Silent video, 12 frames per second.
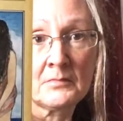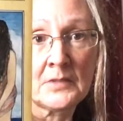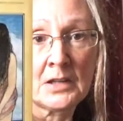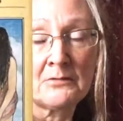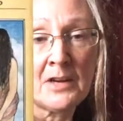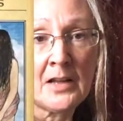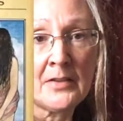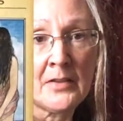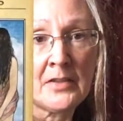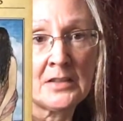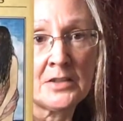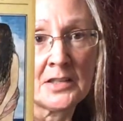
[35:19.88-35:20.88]
rather
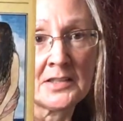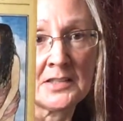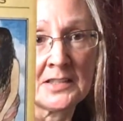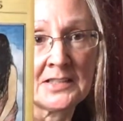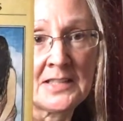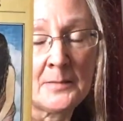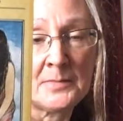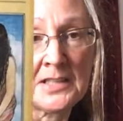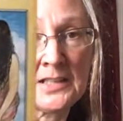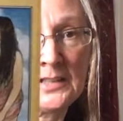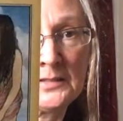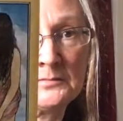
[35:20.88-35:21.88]
than just
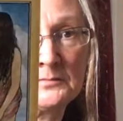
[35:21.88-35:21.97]
accepting it.